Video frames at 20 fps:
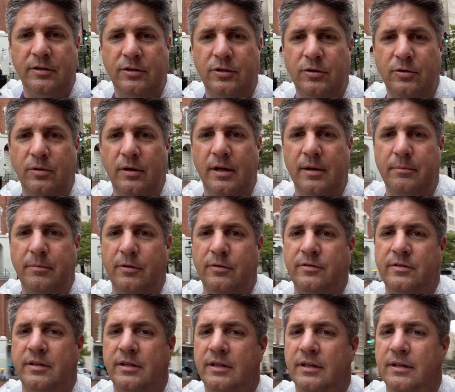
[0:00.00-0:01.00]
to a
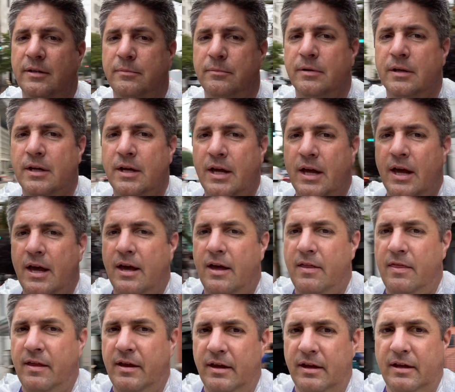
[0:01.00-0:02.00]
museum.
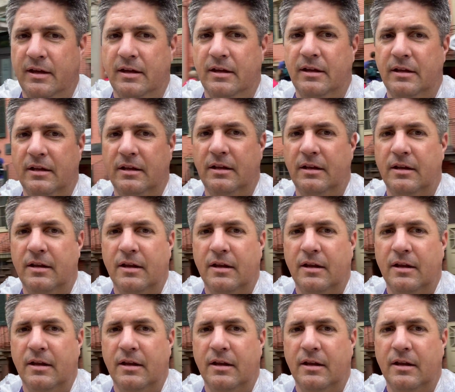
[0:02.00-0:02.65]
And then